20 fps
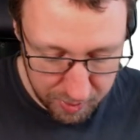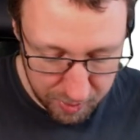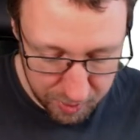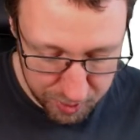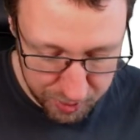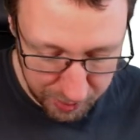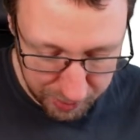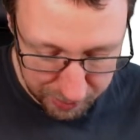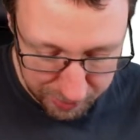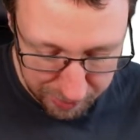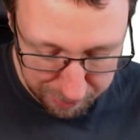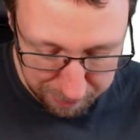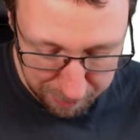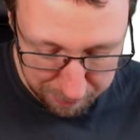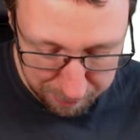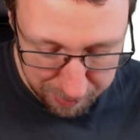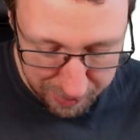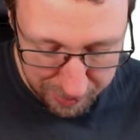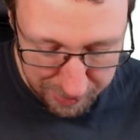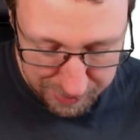Channel gamma
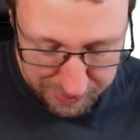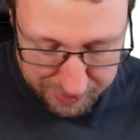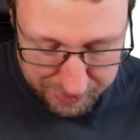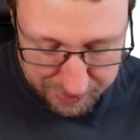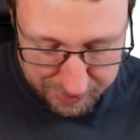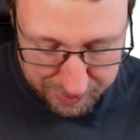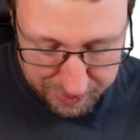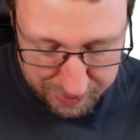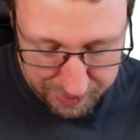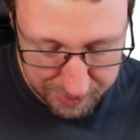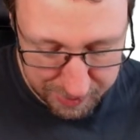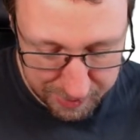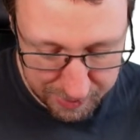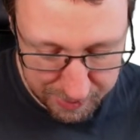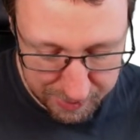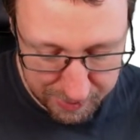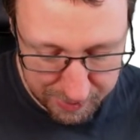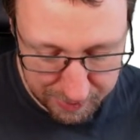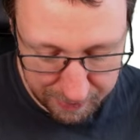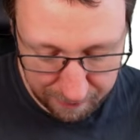plus
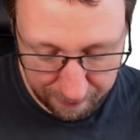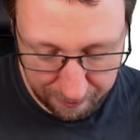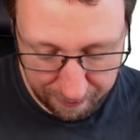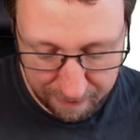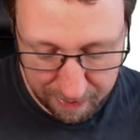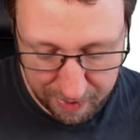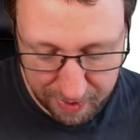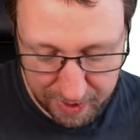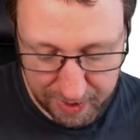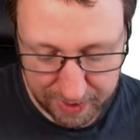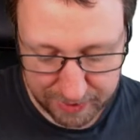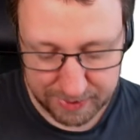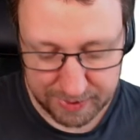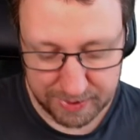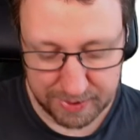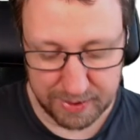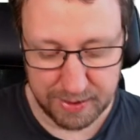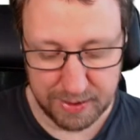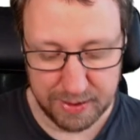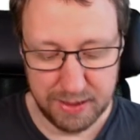
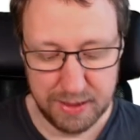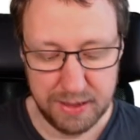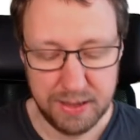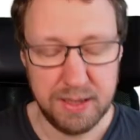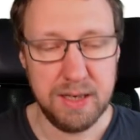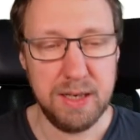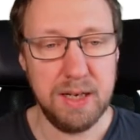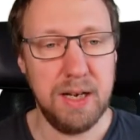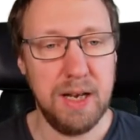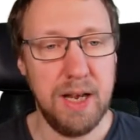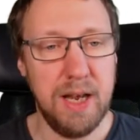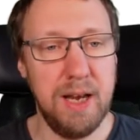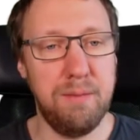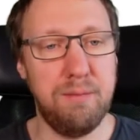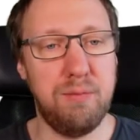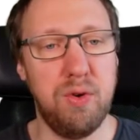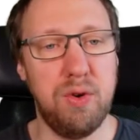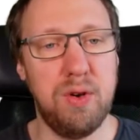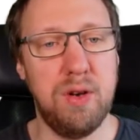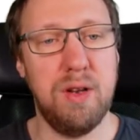has
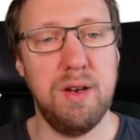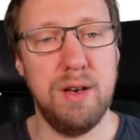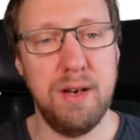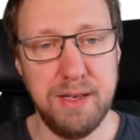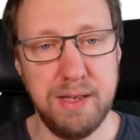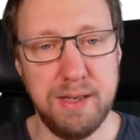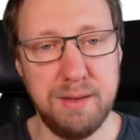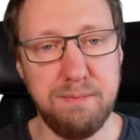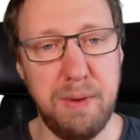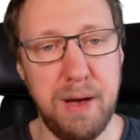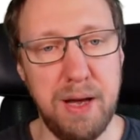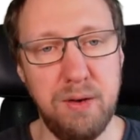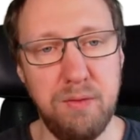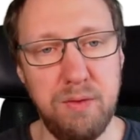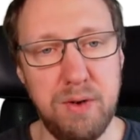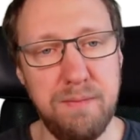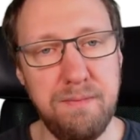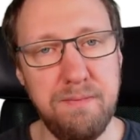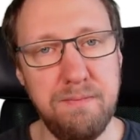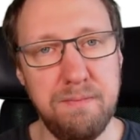input, it's
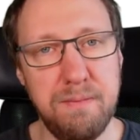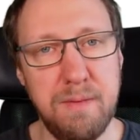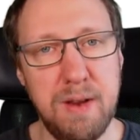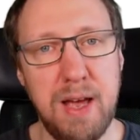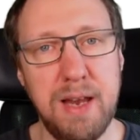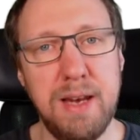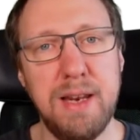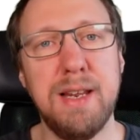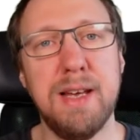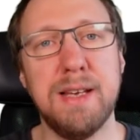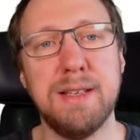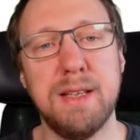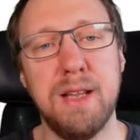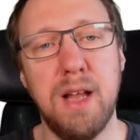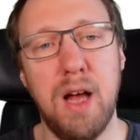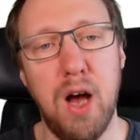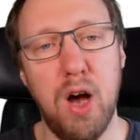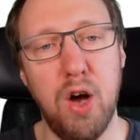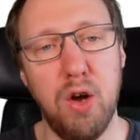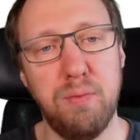binary, and it has an
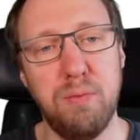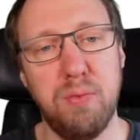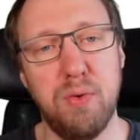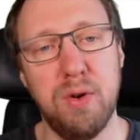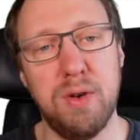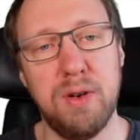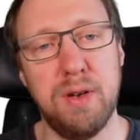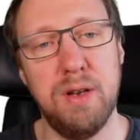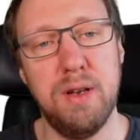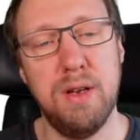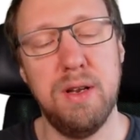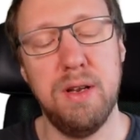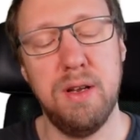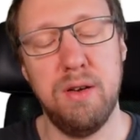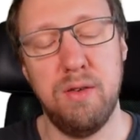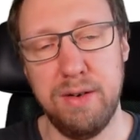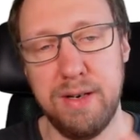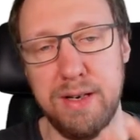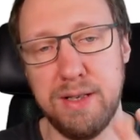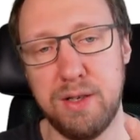output,
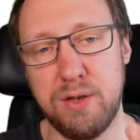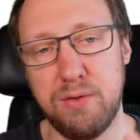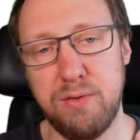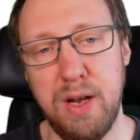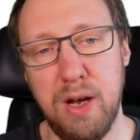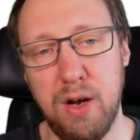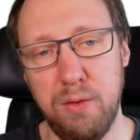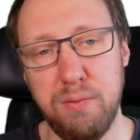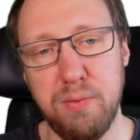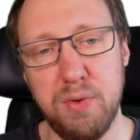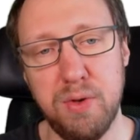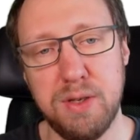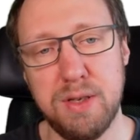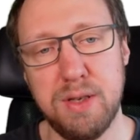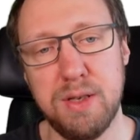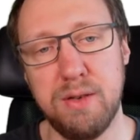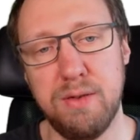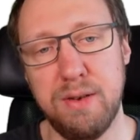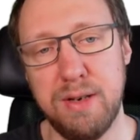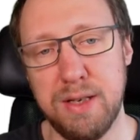it's 3 outputs,
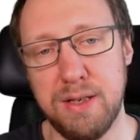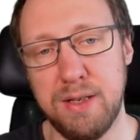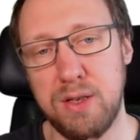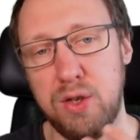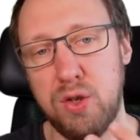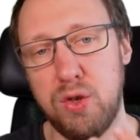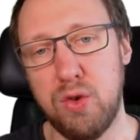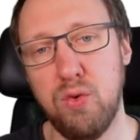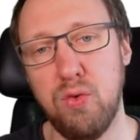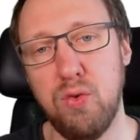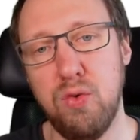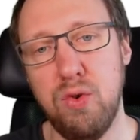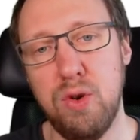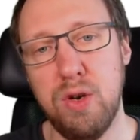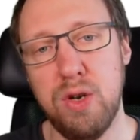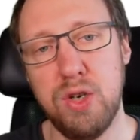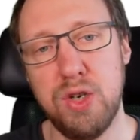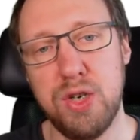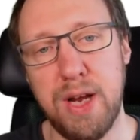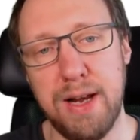so it has 2
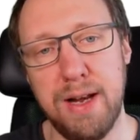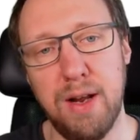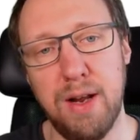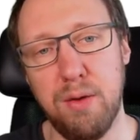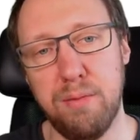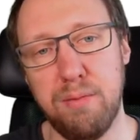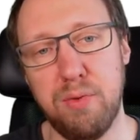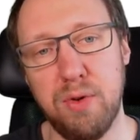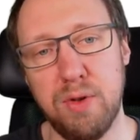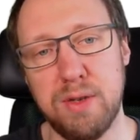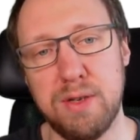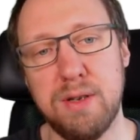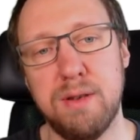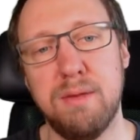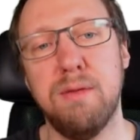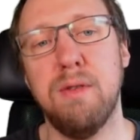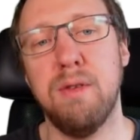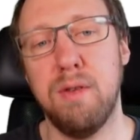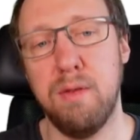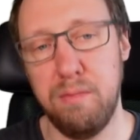channel outputs
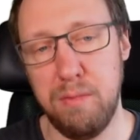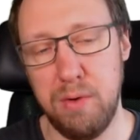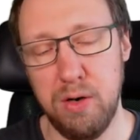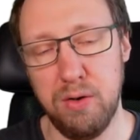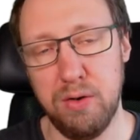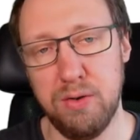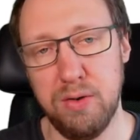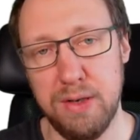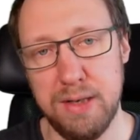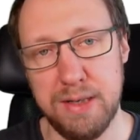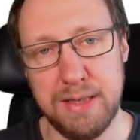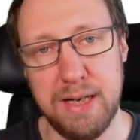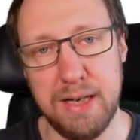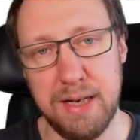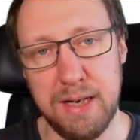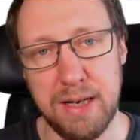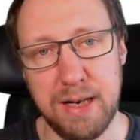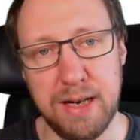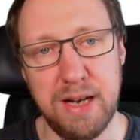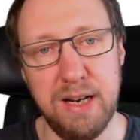belong to the set
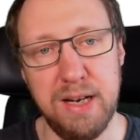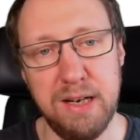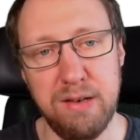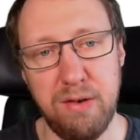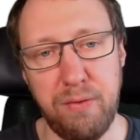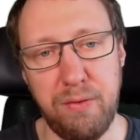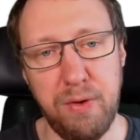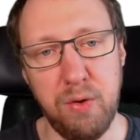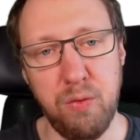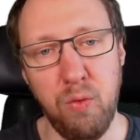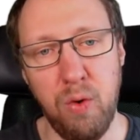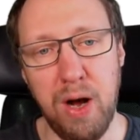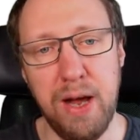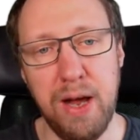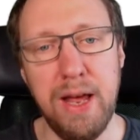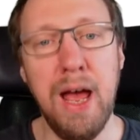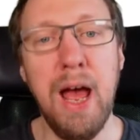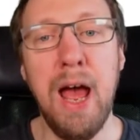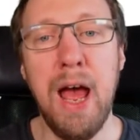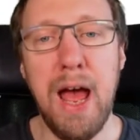calligraphic Y,
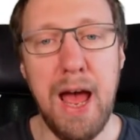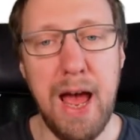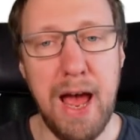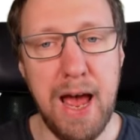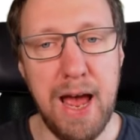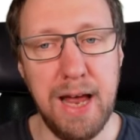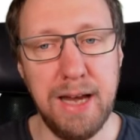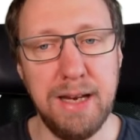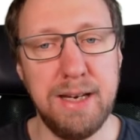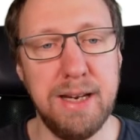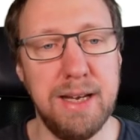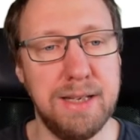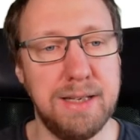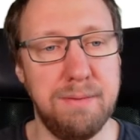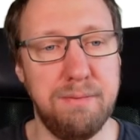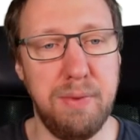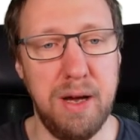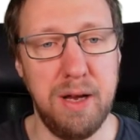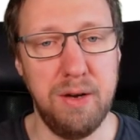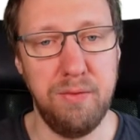and it has a
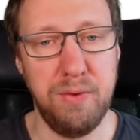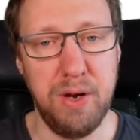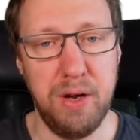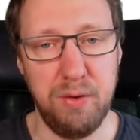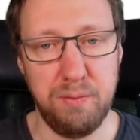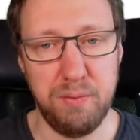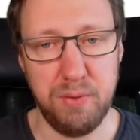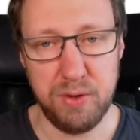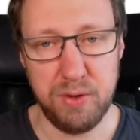binary output,